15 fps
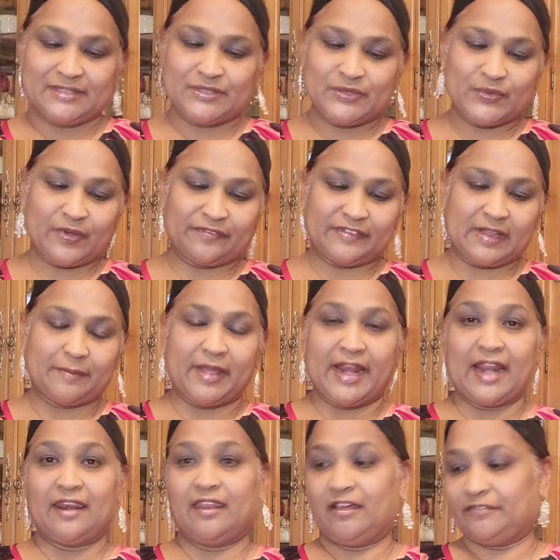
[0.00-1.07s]
Two of them and
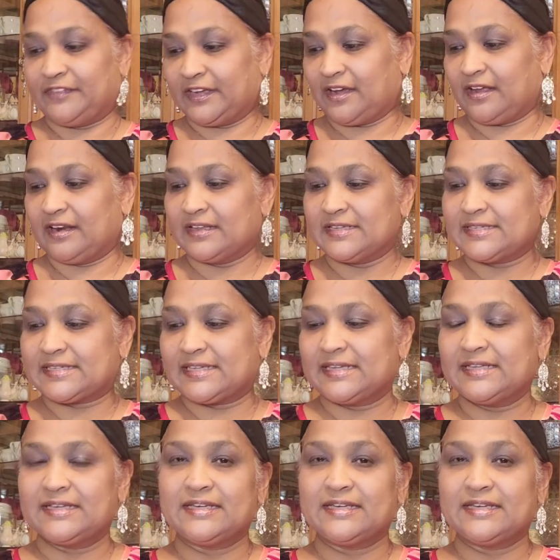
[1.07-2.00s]
I love the colors.